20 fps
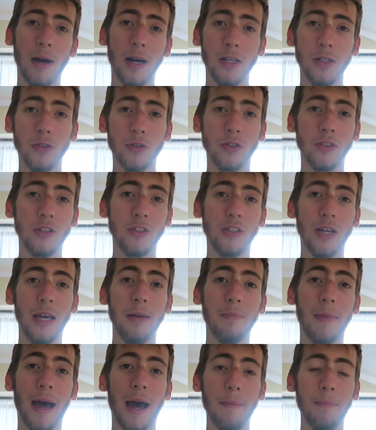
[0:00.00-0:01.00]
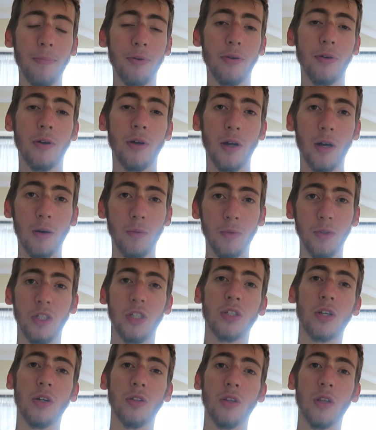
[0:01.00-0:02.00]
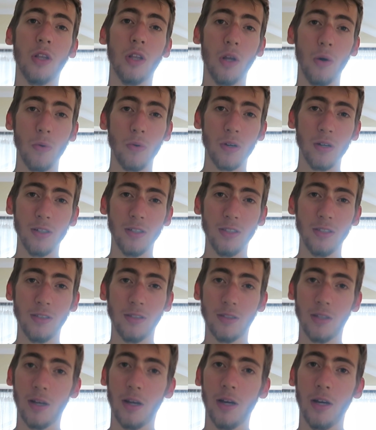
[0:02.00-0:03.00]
I use the same app, which is called Locus.